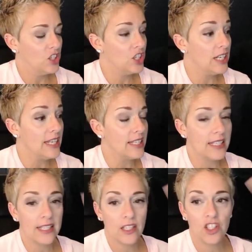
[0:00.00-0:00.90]
She needs
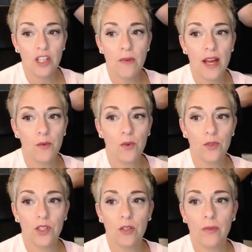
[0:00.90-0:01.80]
it. She might want
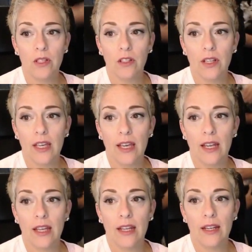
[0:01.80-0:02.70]
to, but look at
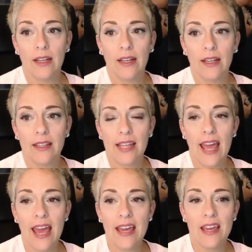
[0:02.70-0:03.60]
it. Say,
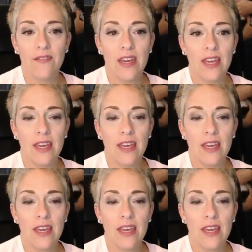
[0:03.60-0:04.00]
hey, Evie.